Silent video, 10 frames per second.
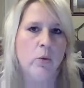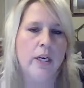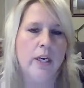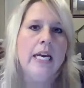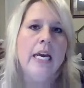
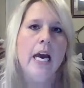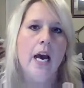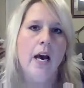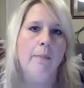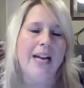one,
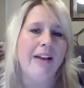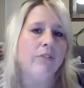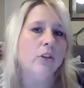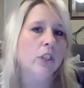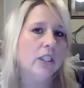but I've
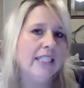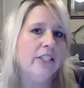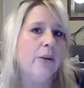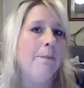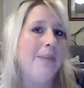looked
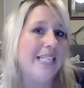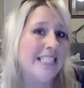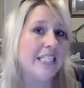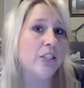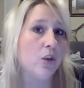into
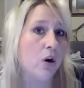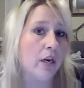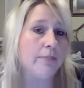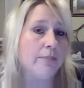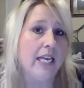business
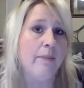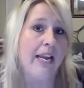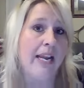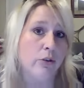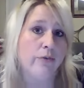startups and
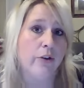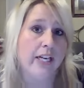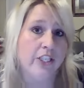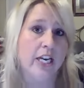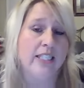major
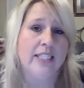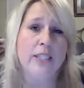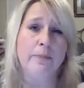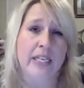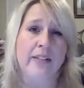franchises.
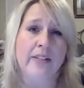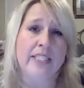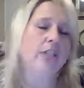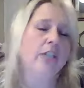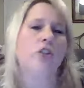Being in
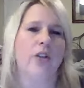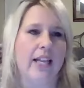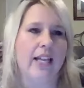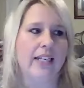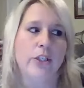this industry, I
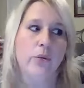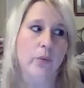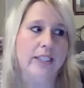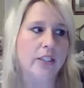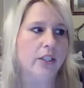like to do
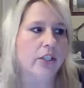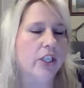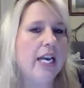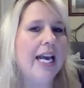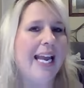research,
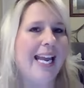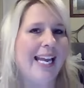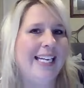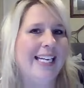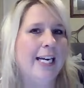
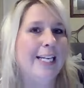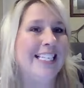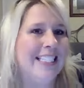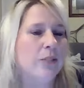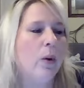and
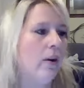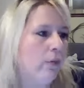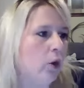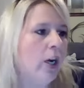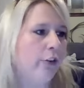it's well
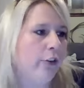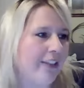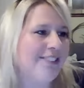over $100,000